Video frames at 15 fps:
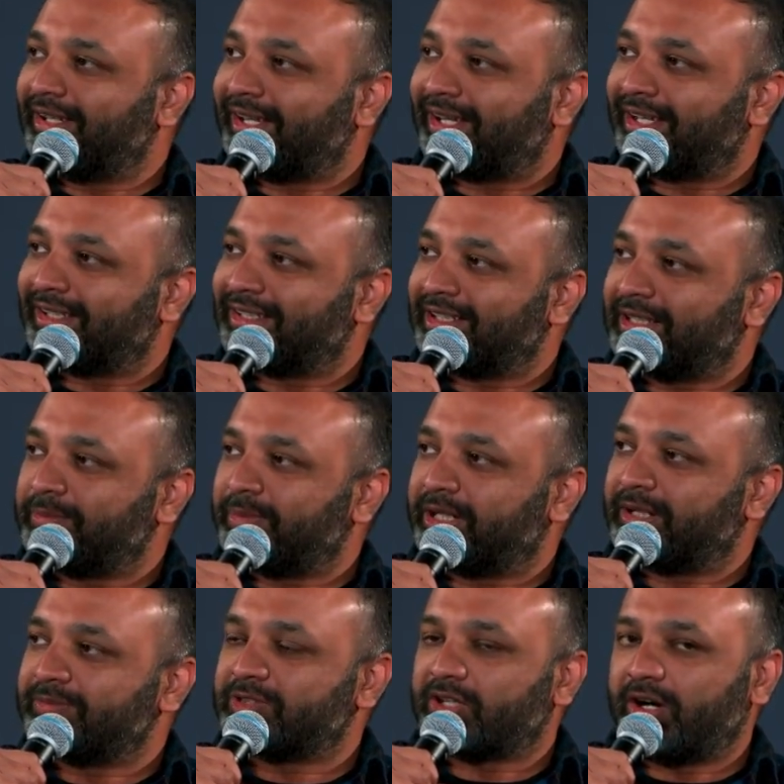and it
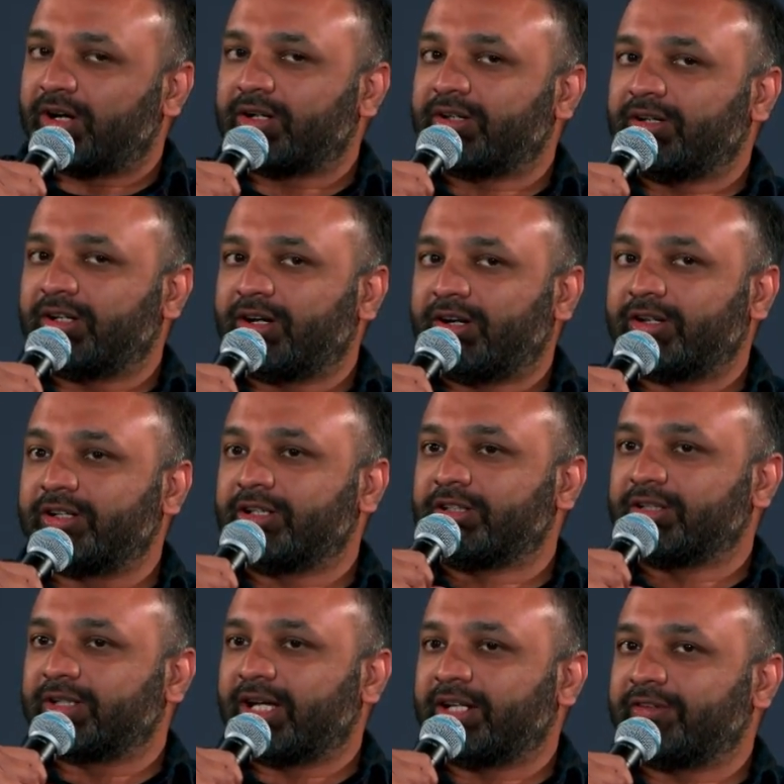becomes harder and harder
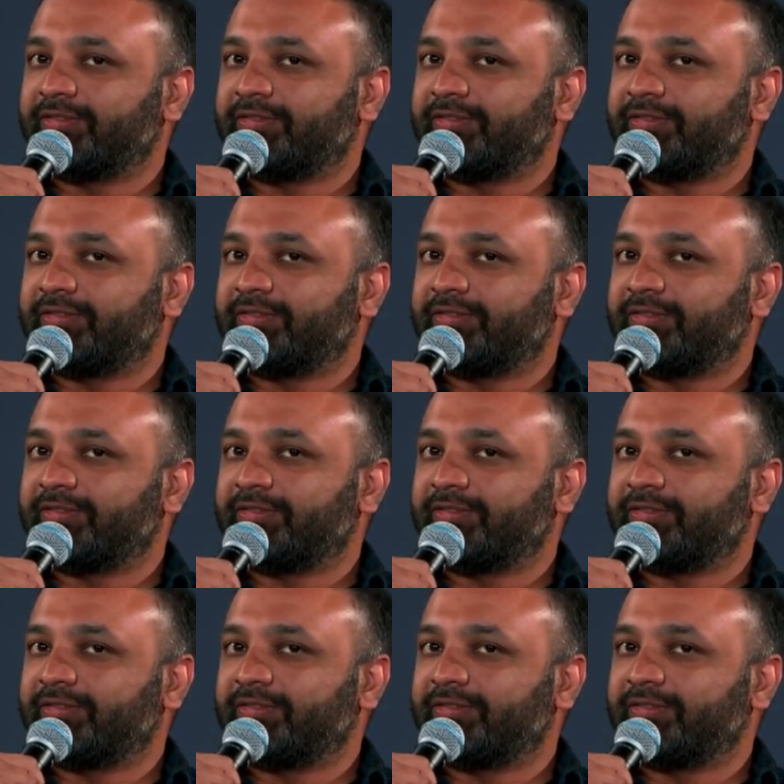to kind